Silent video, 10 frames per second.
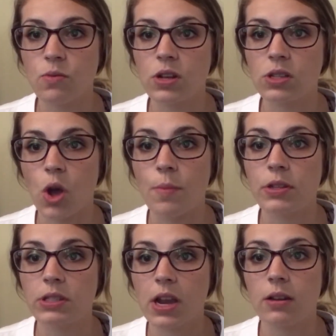was
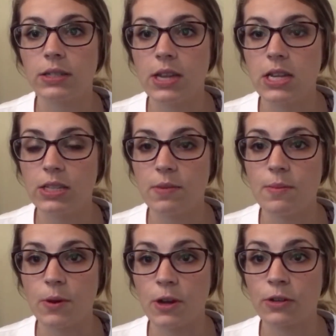almost guaranteed to
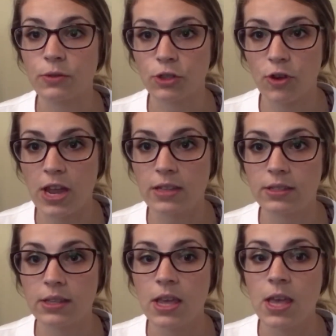be put in
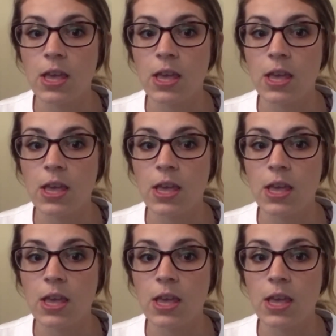restraints.